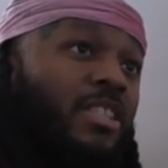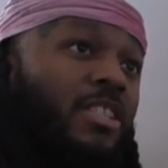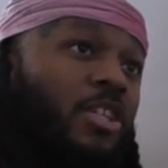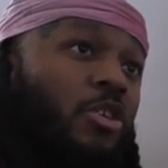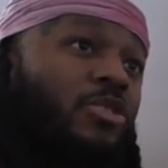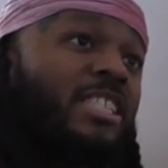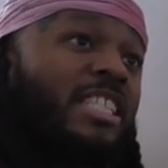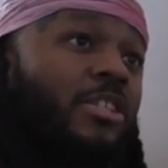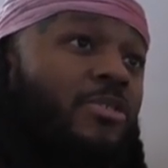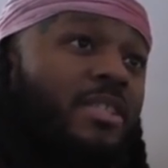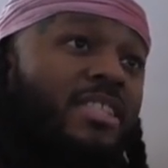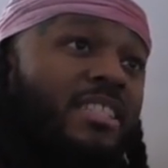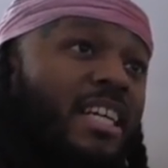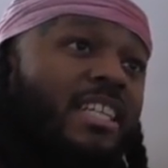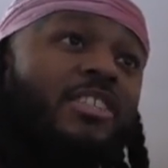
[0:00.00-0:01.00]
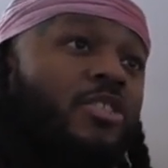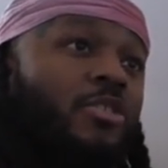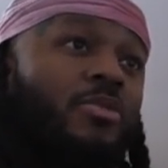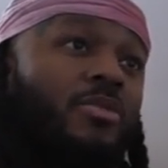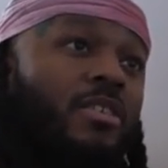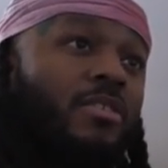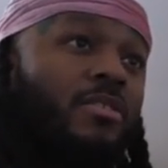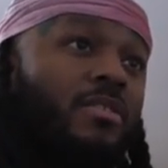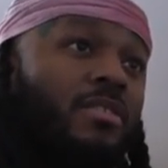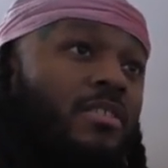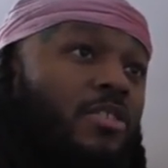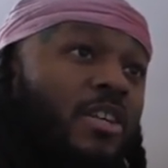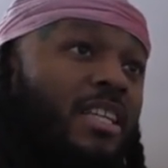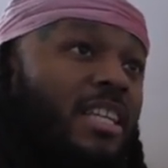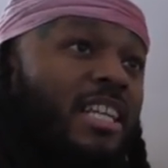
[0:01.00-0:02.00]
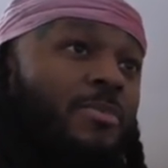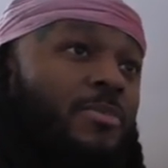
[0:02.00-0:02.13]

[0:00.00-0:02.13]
But your secret is that you don't know, you ain't letting